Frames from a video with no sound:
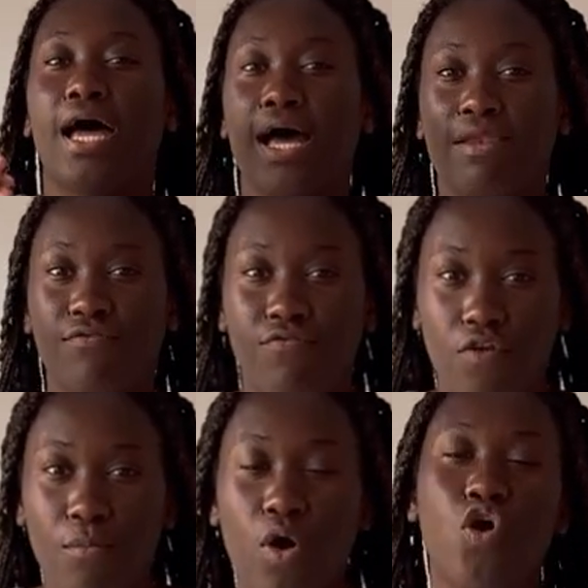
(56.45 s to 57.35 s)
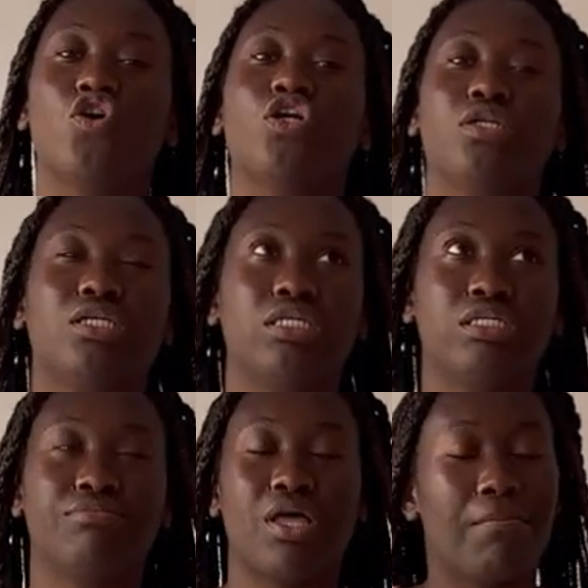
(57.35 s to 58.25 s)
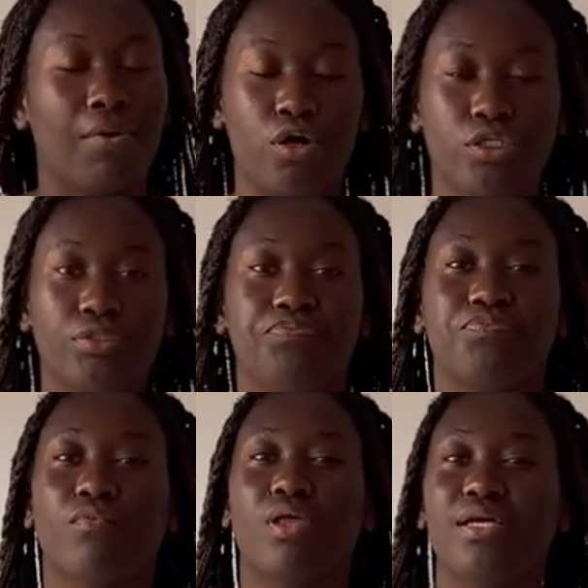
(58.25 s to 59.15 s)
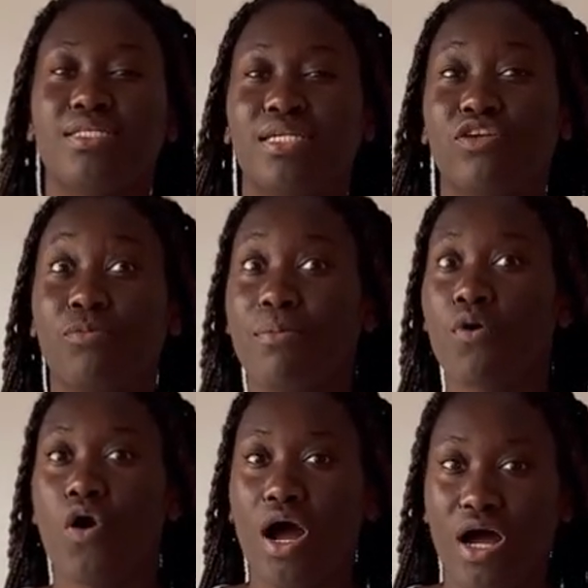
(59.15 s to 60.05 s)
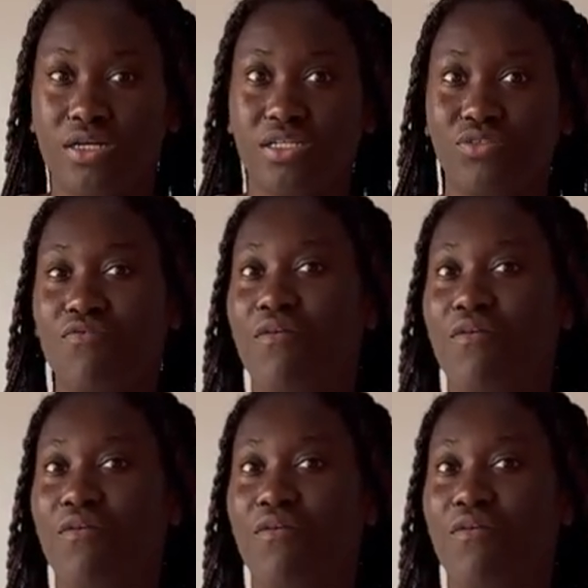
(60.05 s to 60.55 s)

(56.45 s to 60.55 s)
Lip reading: and from on up on, it's a little bit more harder to